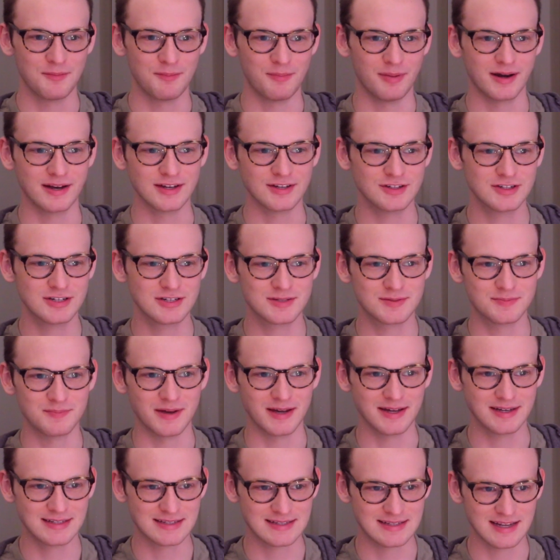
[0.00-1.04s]
but it just
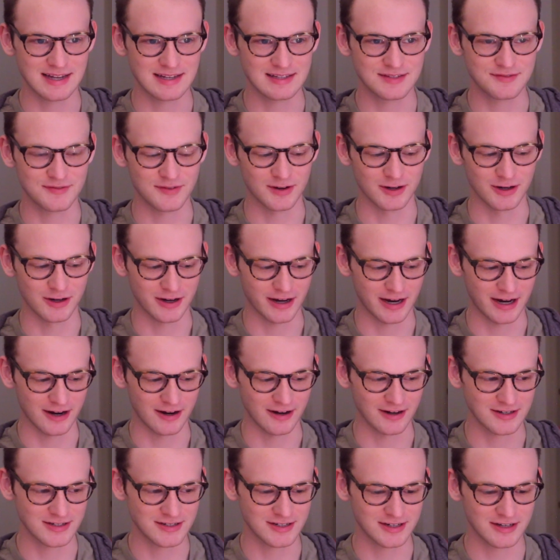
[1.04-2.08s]
makes sense for her
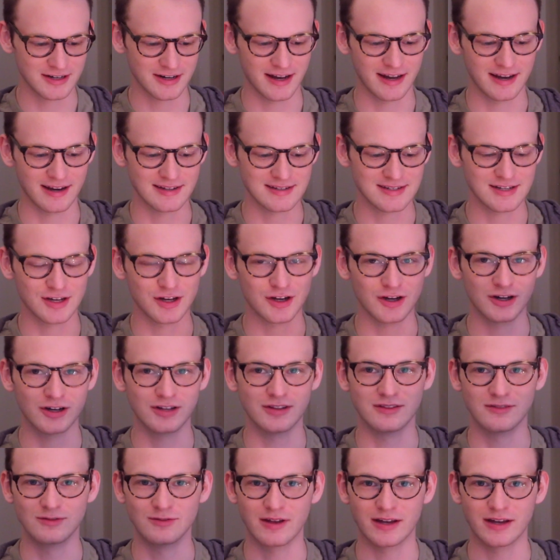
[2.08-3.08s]
character and is a good,